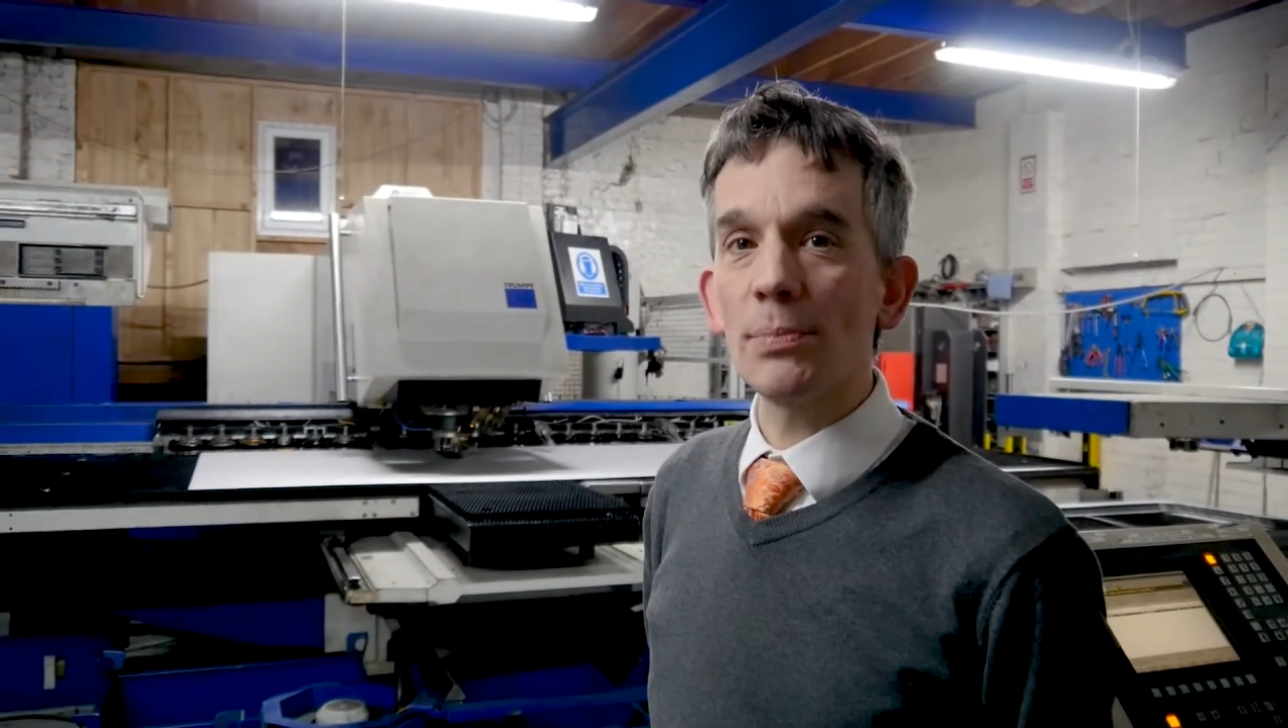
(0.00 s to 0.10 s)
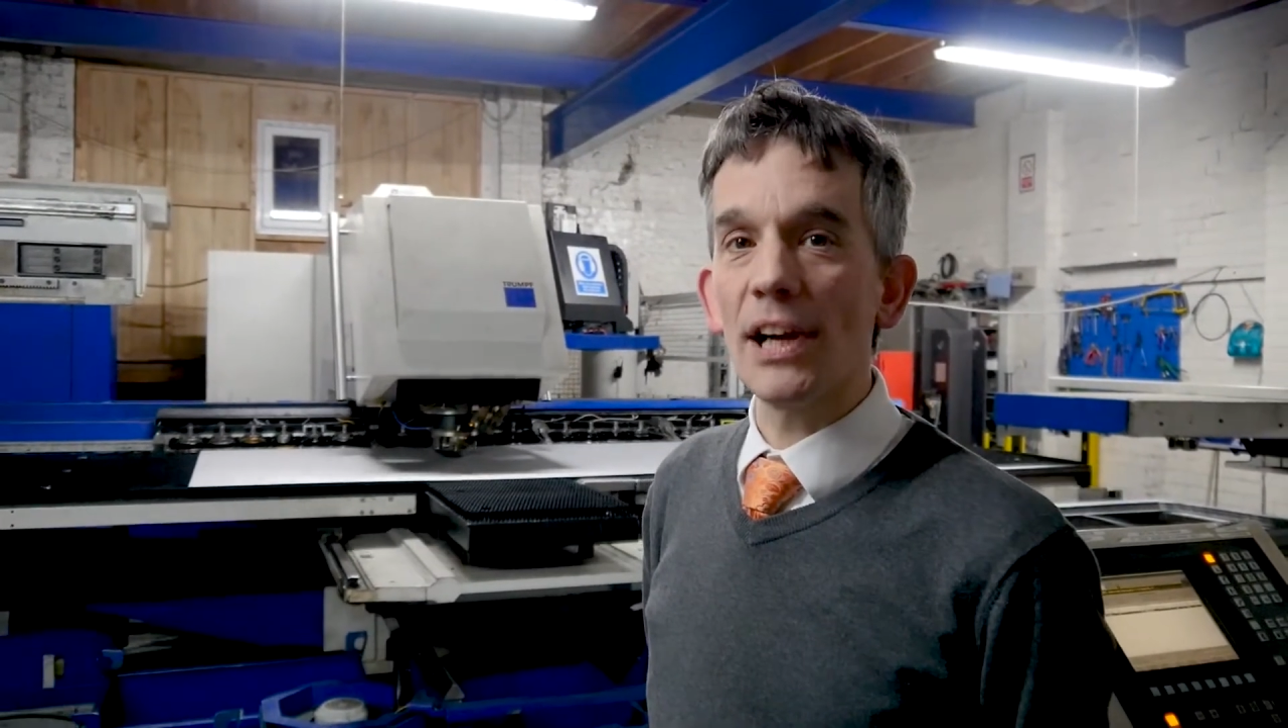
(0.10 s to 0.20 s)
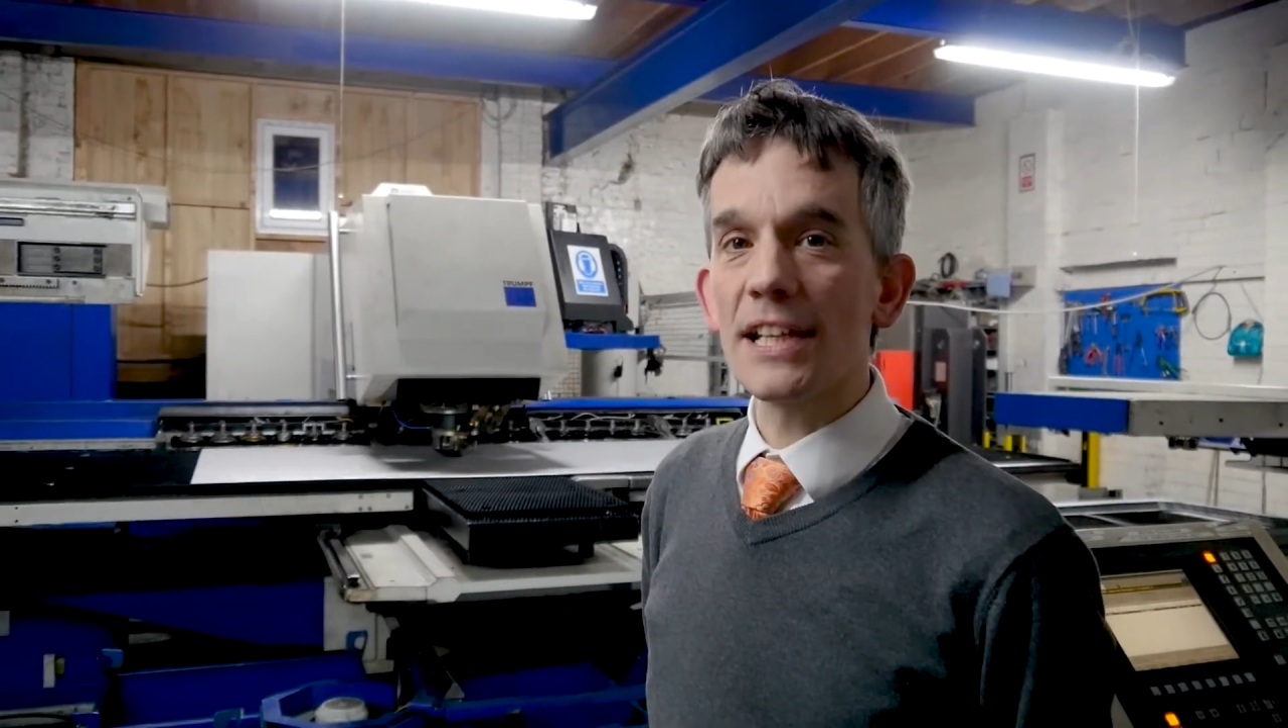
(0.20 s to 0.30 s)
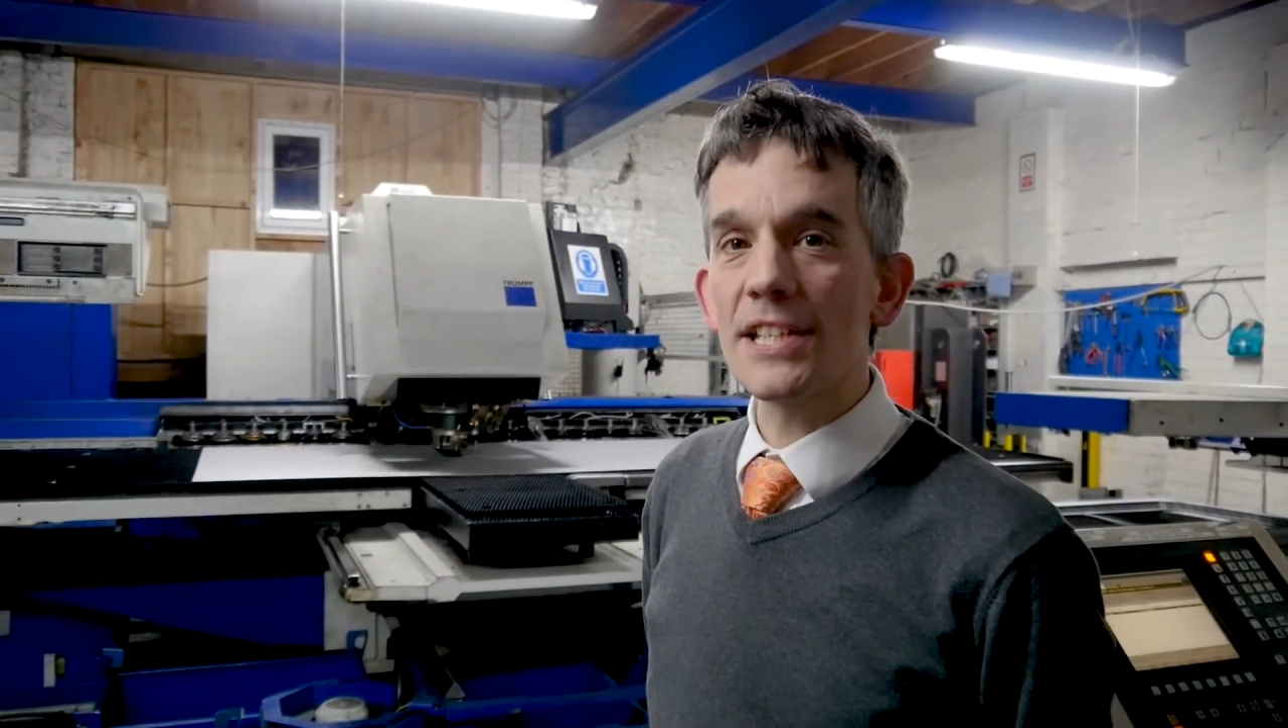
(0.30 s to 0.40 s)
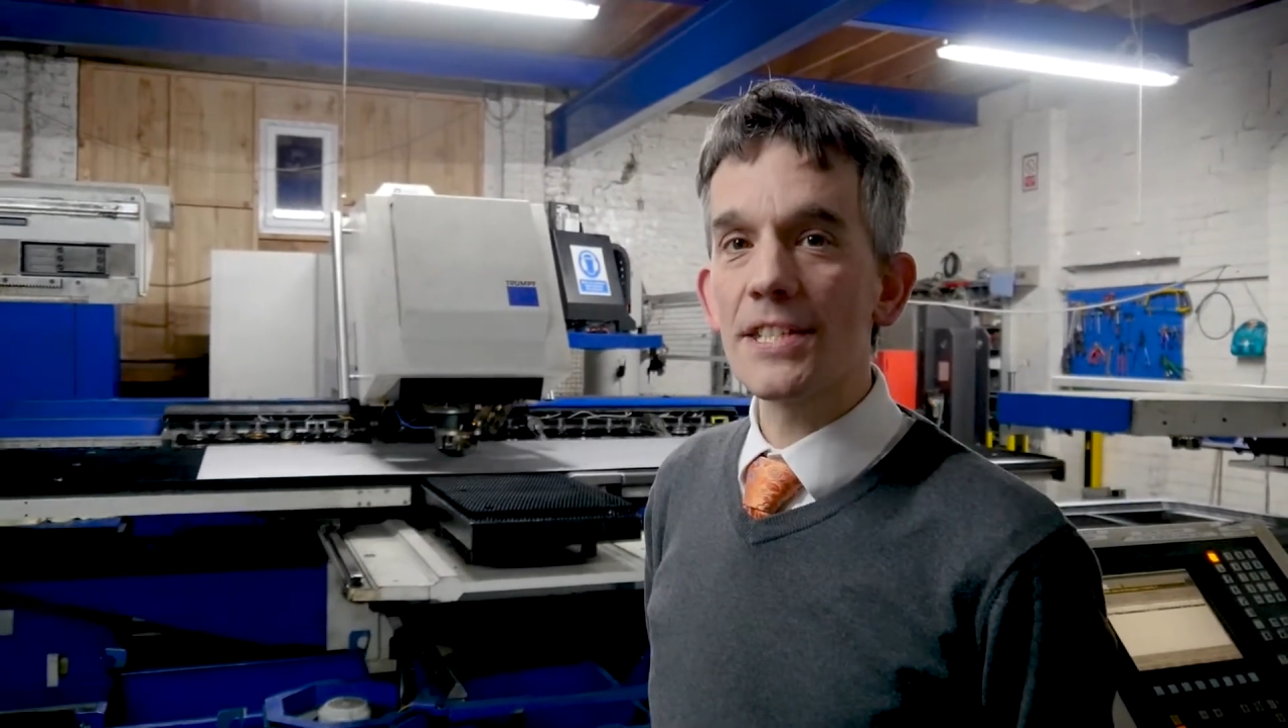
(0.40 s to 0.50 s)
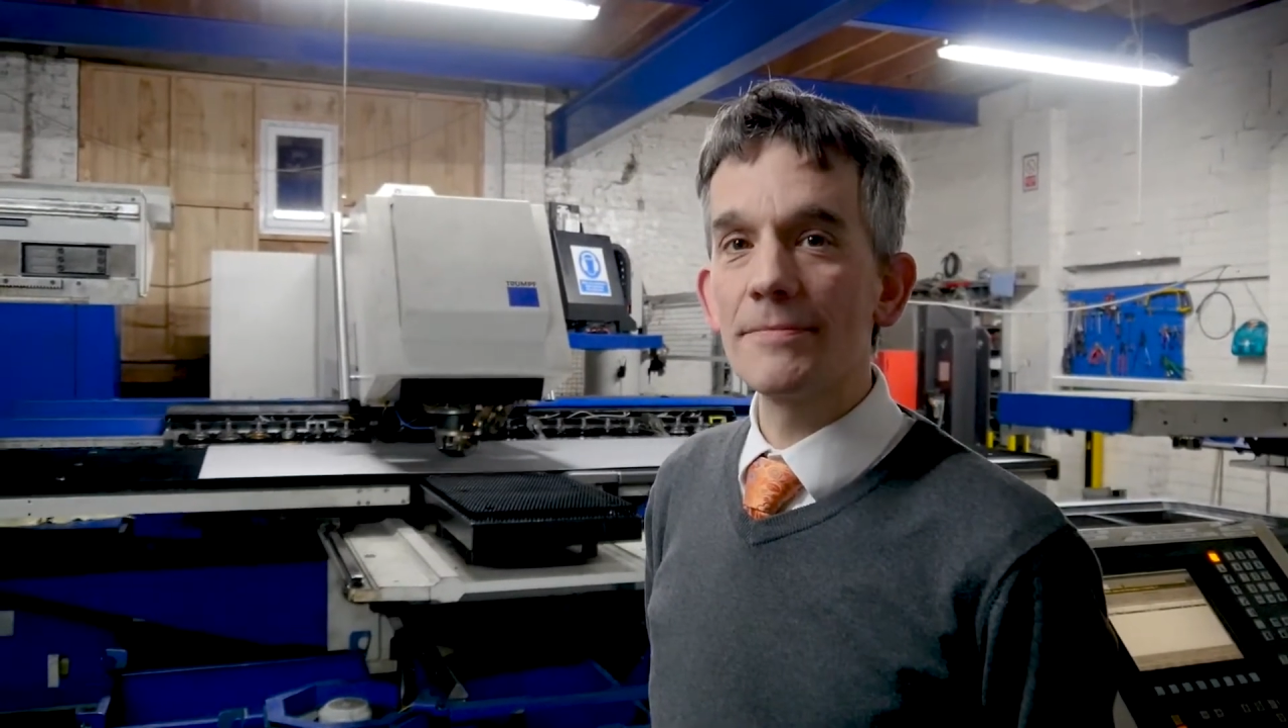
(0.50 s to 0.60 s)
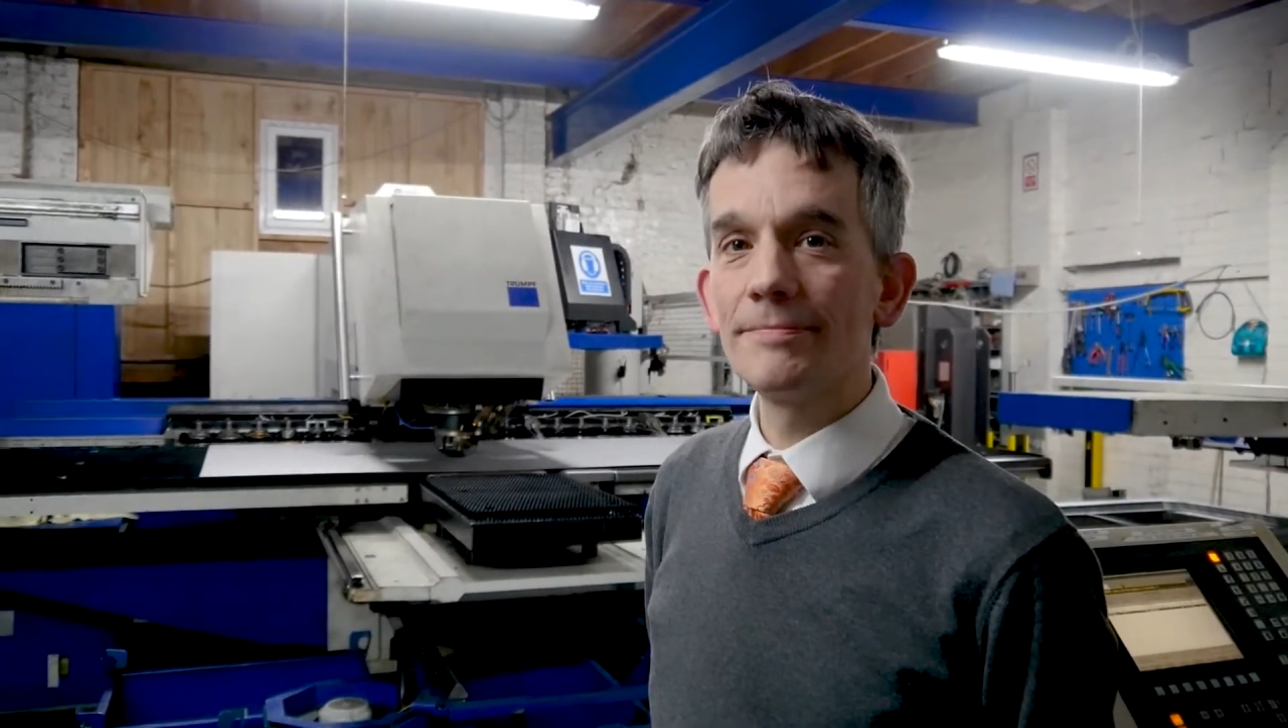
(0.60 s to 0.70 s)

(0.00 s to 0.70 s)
brakes.